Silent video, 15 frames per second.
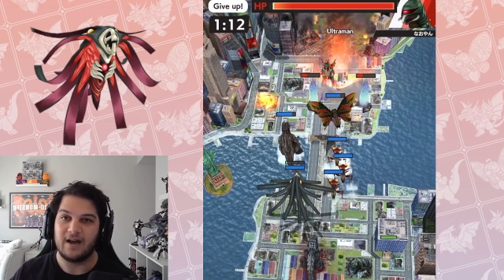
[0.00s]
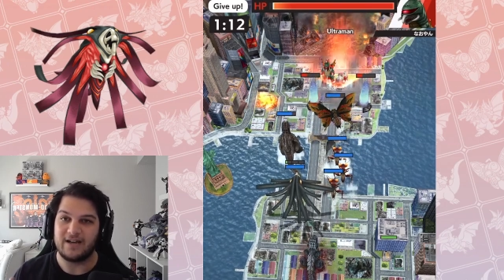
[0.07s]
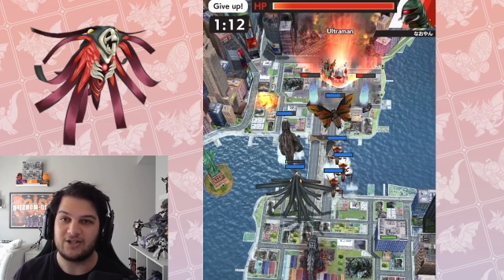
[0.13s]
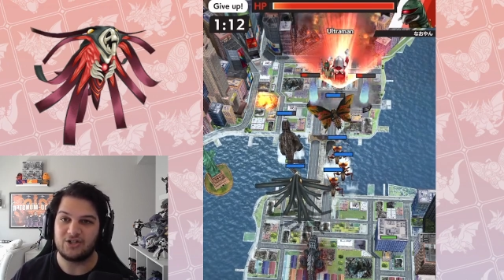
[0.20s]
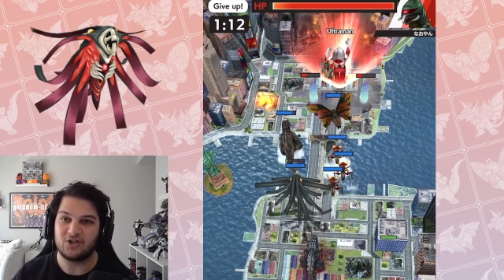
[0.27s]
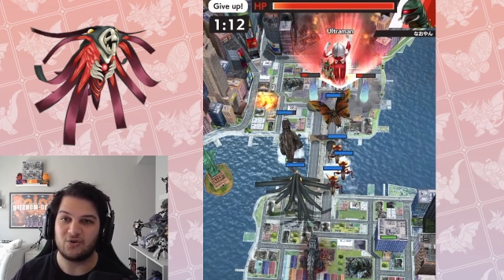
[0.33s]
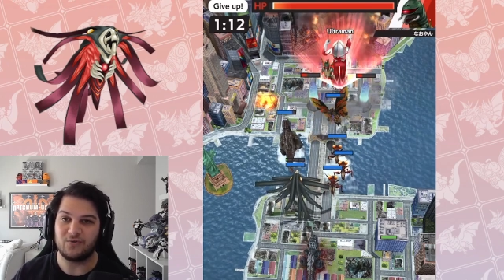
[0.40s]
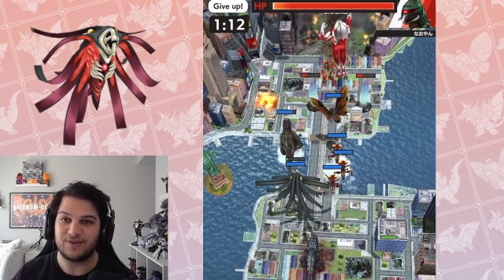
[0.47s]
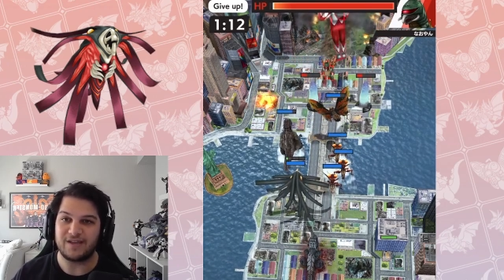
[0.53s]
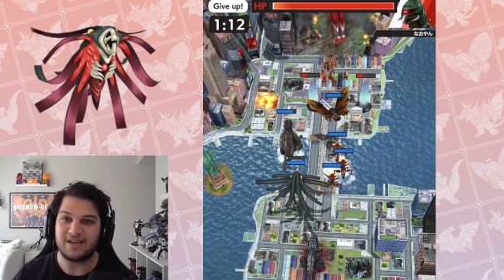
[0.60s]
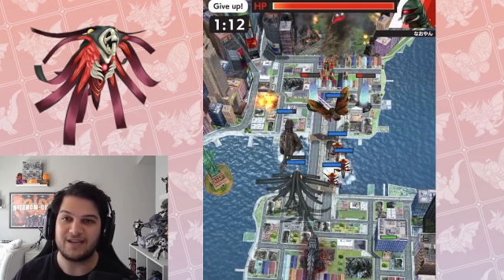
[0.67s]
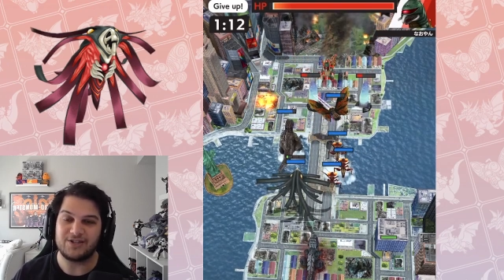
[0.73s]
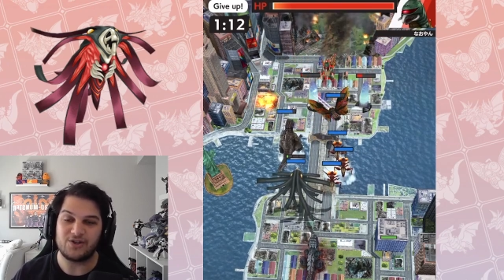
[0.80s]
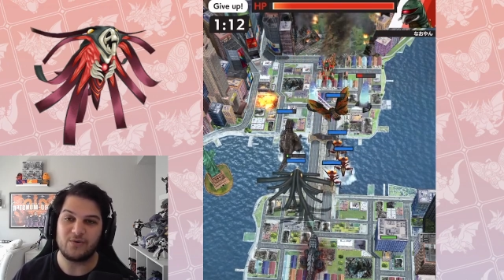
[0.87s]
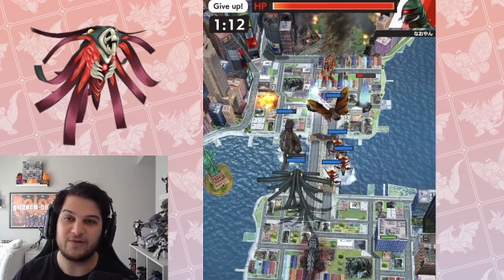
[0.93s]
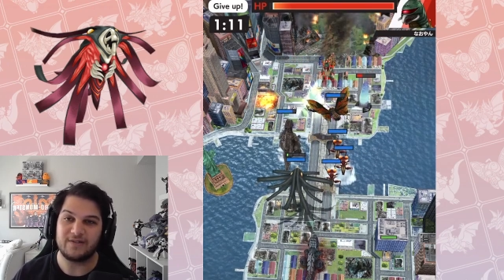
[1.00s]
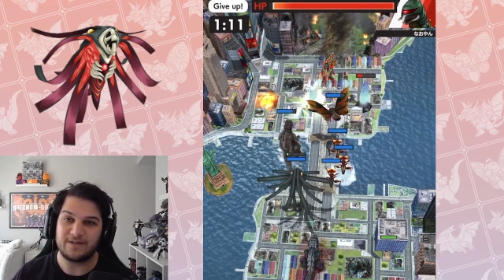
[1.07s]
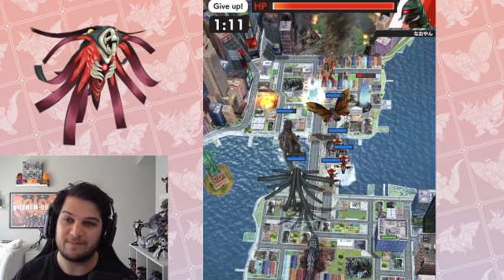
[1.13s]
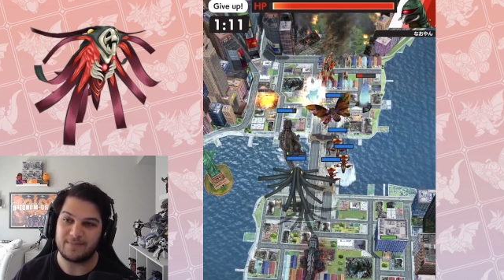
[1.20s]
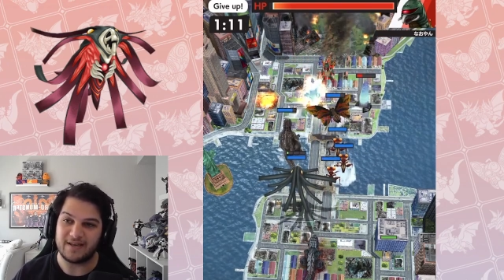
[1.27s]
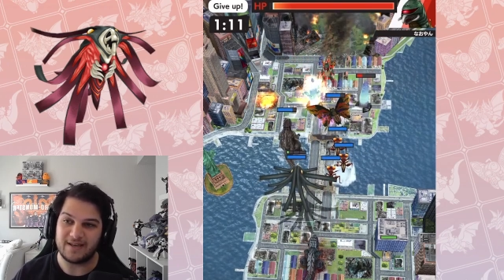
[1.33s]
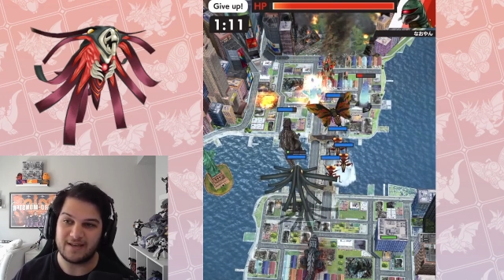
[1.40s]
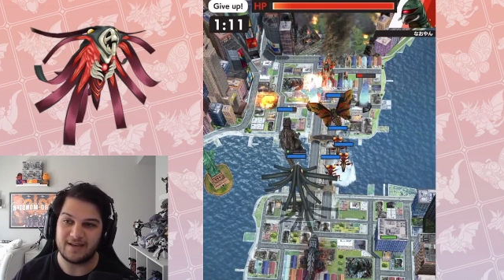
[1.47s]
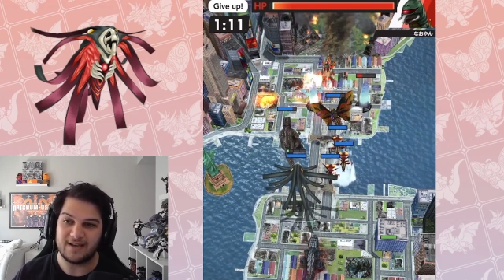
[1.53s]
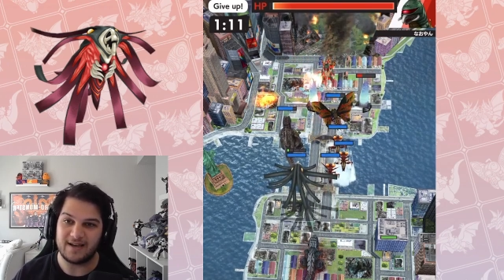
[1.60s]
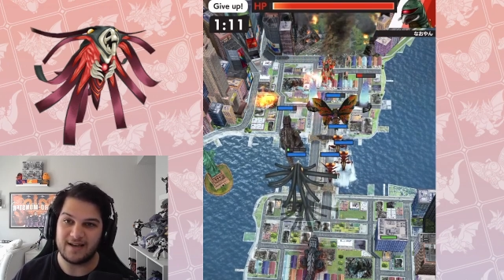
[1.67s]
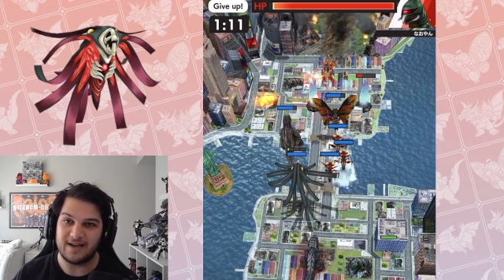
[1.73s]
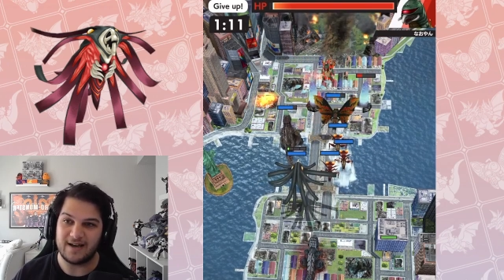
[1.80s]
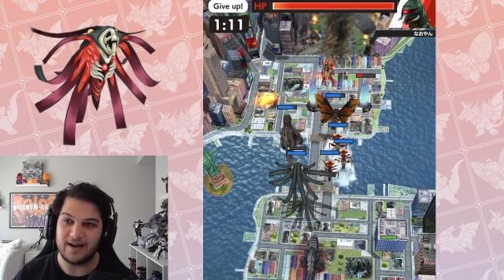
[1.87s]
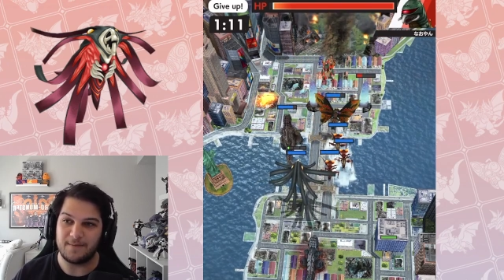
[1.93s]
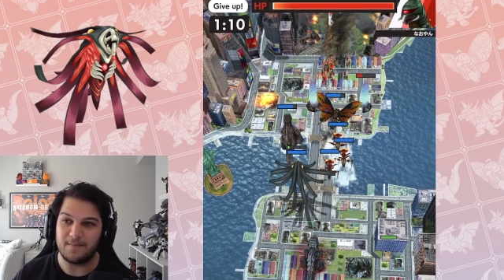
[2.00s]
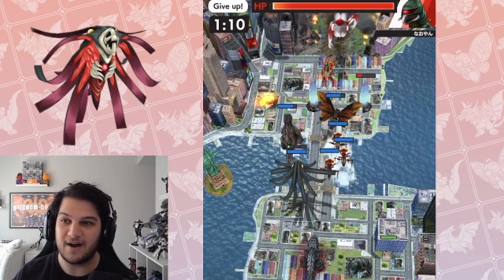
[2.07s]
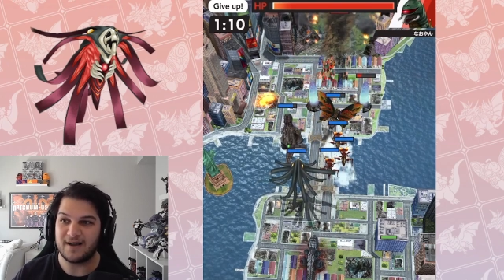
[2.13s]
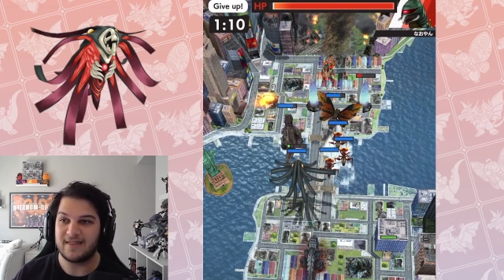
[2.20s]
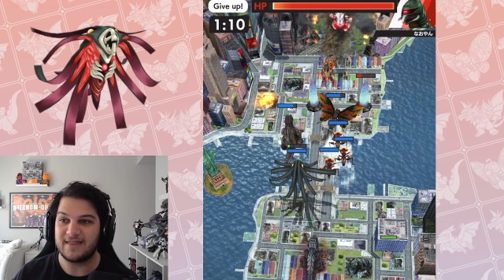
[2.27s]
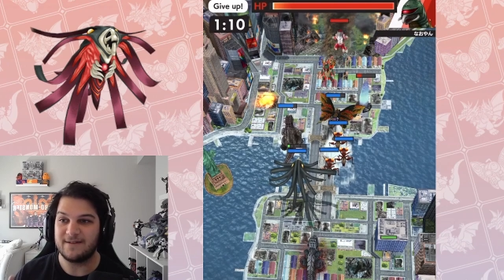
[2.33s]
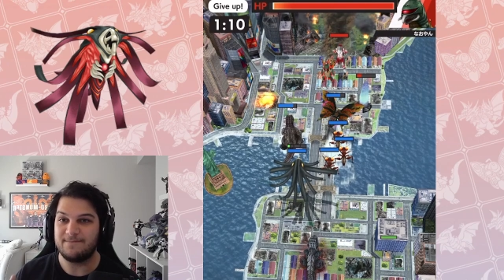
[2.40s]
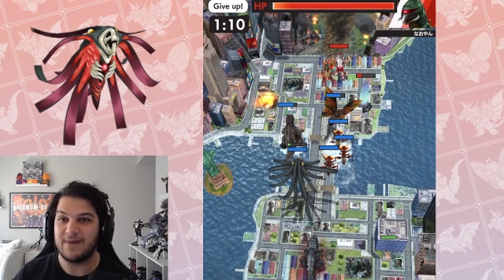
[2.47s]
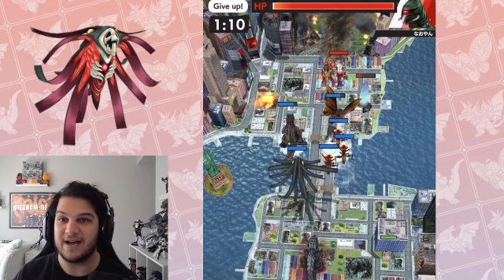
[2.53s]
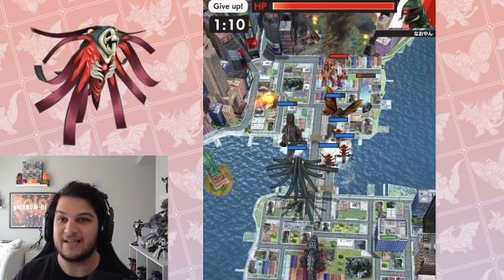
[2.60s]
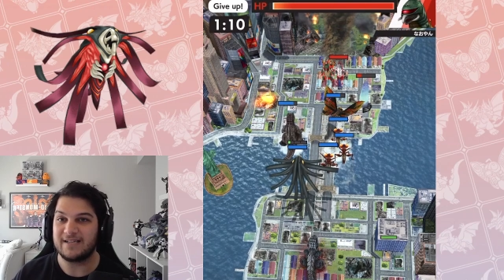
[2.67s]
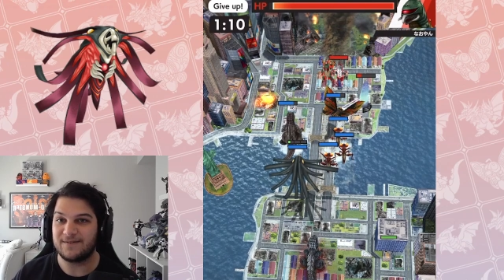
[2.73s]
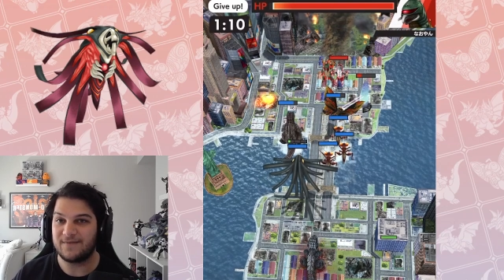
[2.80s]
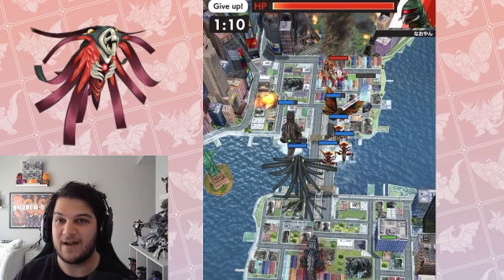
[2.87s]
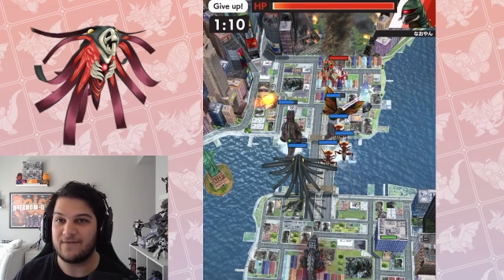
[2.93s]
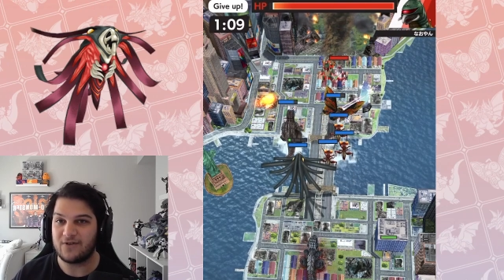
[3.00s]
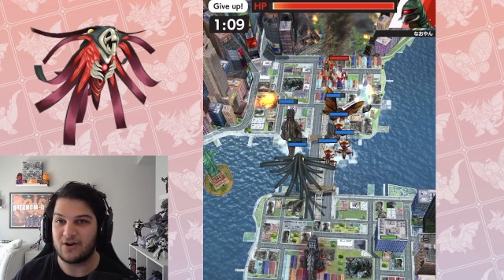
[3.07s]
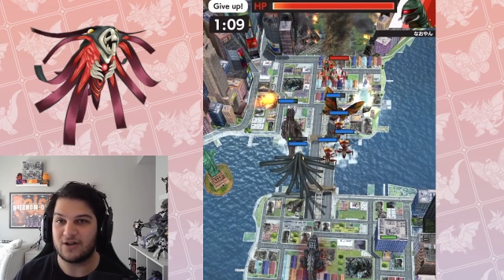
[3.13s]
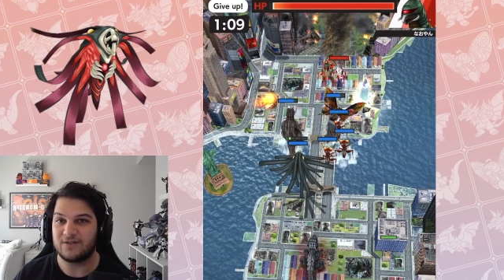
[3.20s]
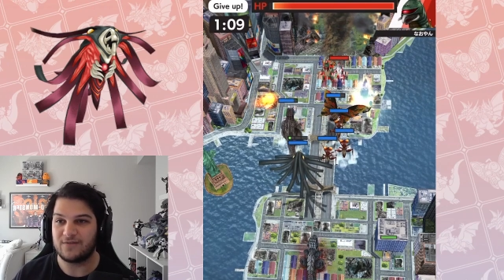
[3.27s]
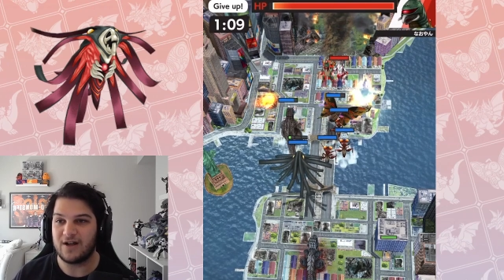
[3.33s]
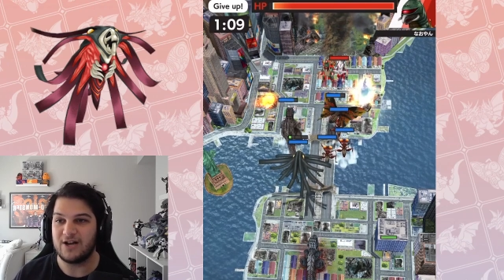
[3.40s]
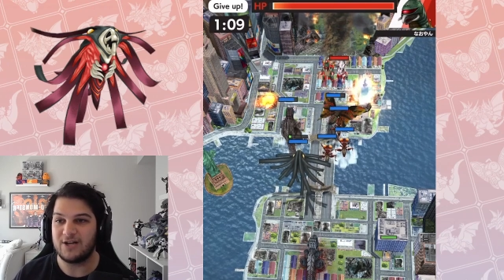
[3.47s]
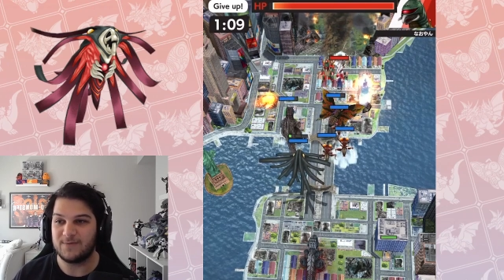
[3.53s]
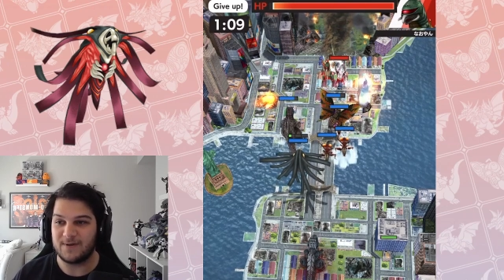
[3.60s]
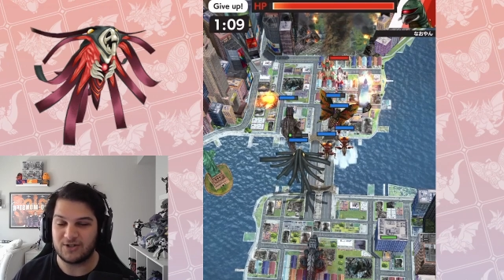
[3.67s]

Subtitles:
I don't think he's going to be among the best 5-cost flyers,